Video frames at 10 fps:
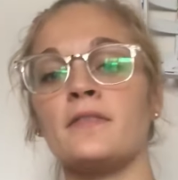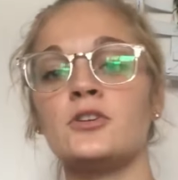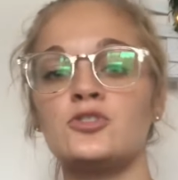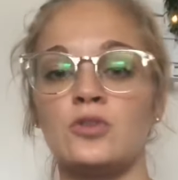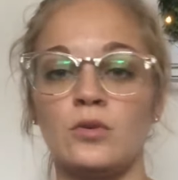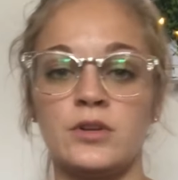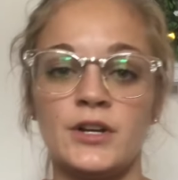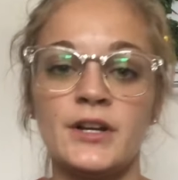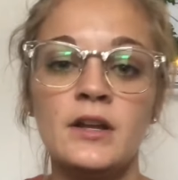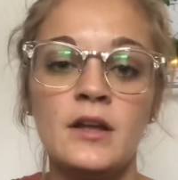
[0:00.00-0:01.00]
their
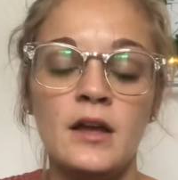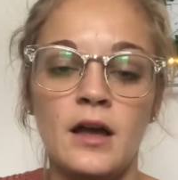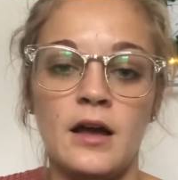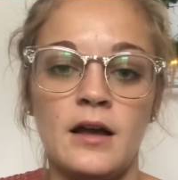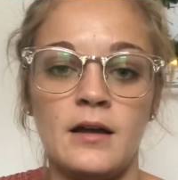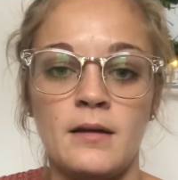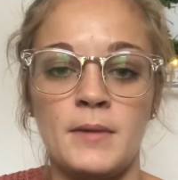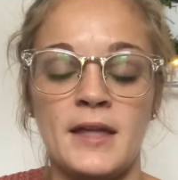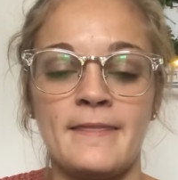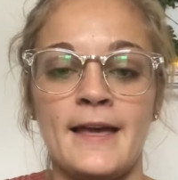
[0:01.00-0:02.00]
shoulder.
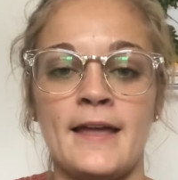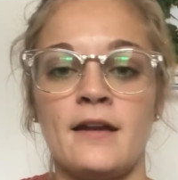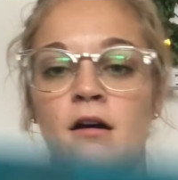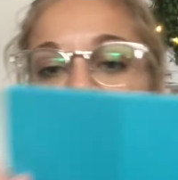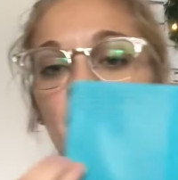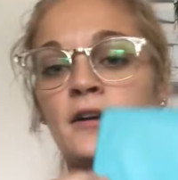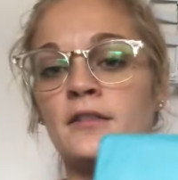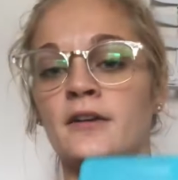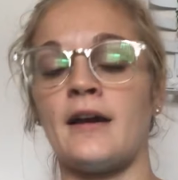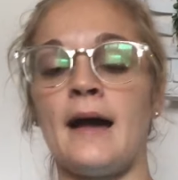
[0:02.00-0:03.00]
And then all their
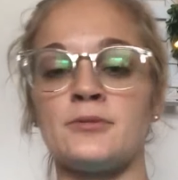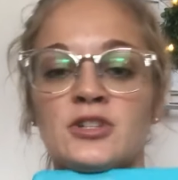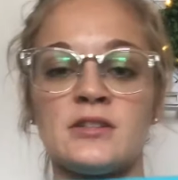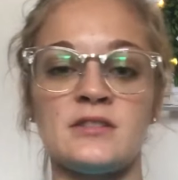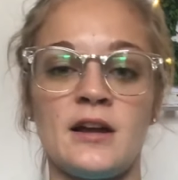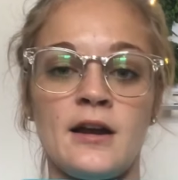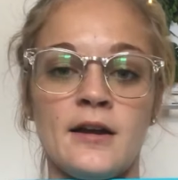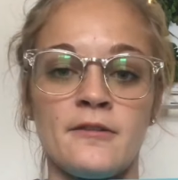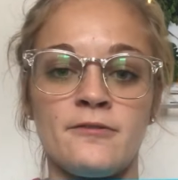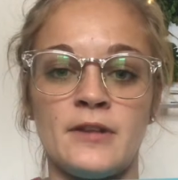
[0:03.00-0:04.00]
other options
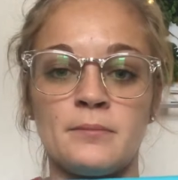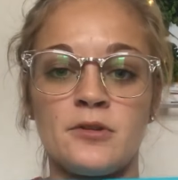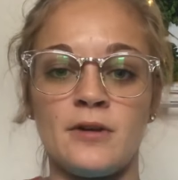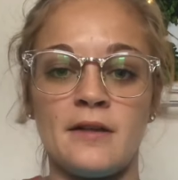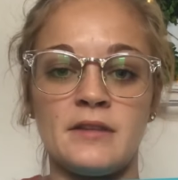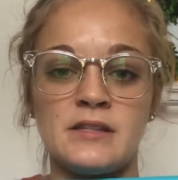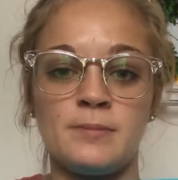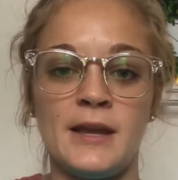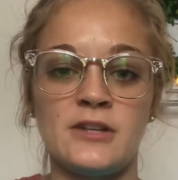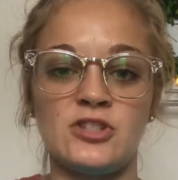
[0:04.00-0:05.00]
are flipped throughout
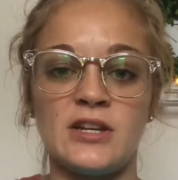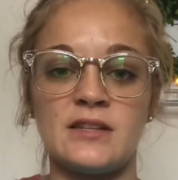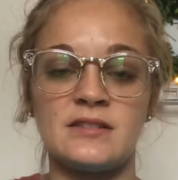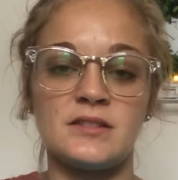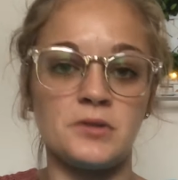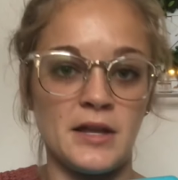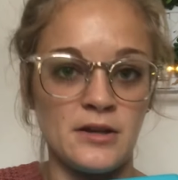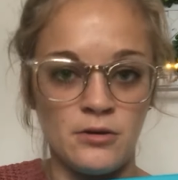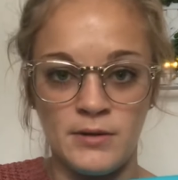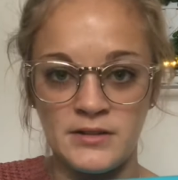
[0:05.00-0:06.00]
these pages. They
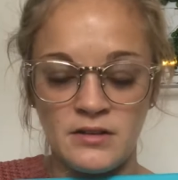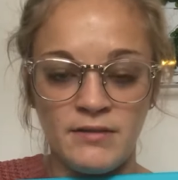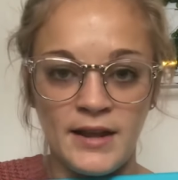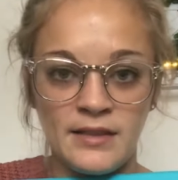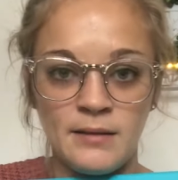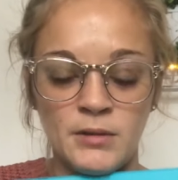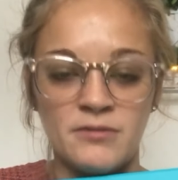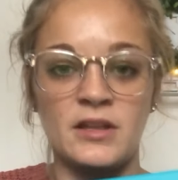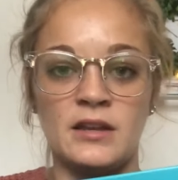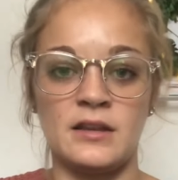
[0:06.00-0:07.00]
know where to find them
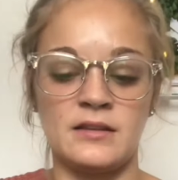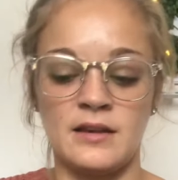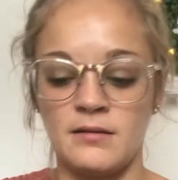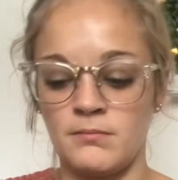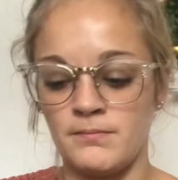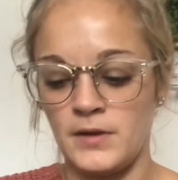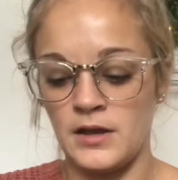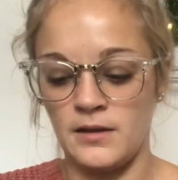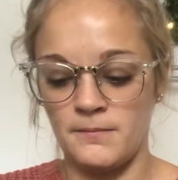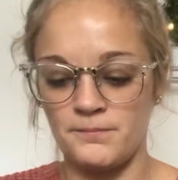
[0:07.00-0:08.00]
if they need them.
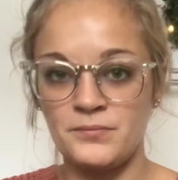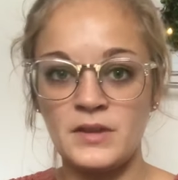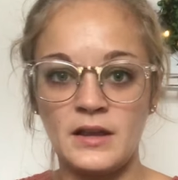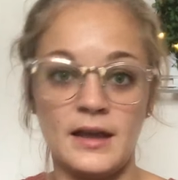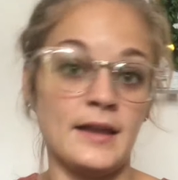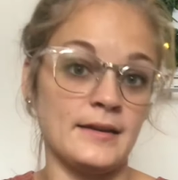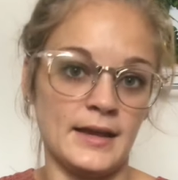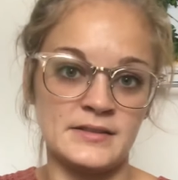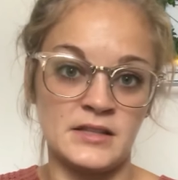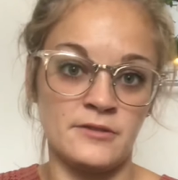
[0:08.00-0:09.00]
And
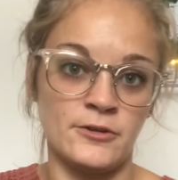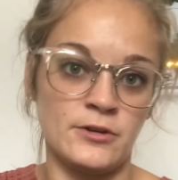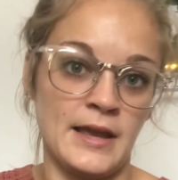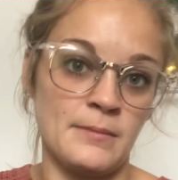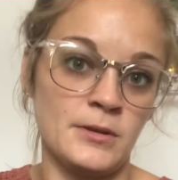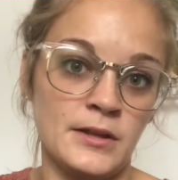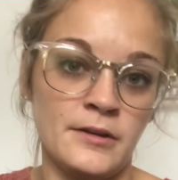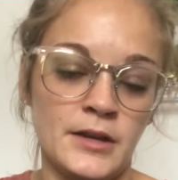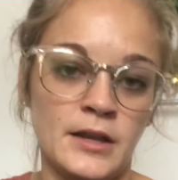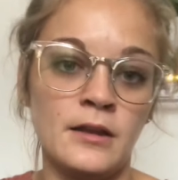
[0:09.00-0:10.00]
as their
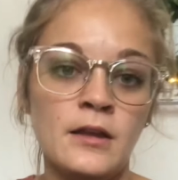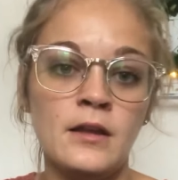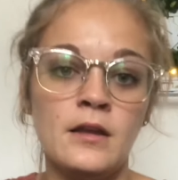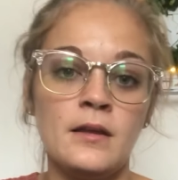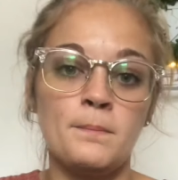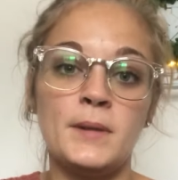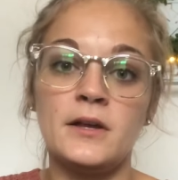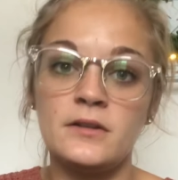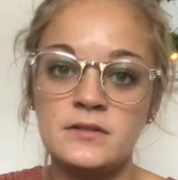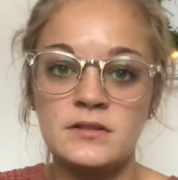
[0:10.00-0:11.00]
vocabulary
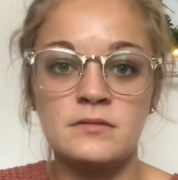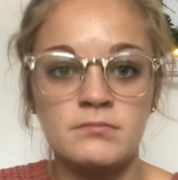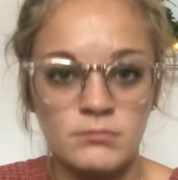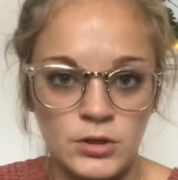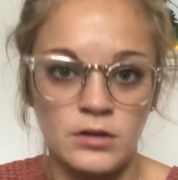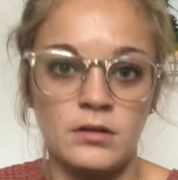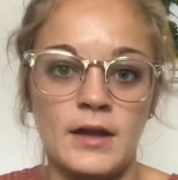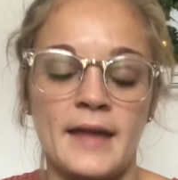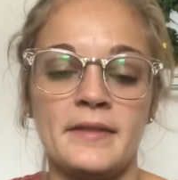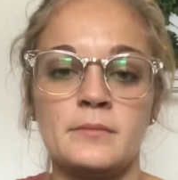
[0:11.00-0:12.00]
builds,
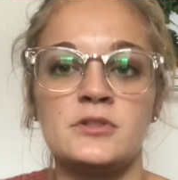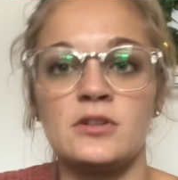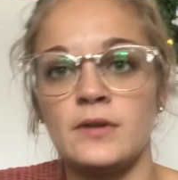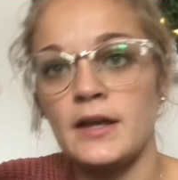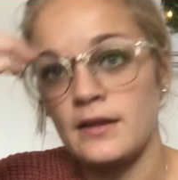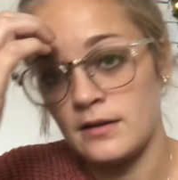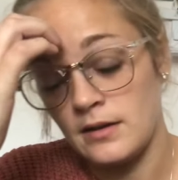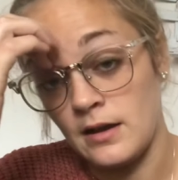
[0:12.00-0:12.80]
we'll add them to it.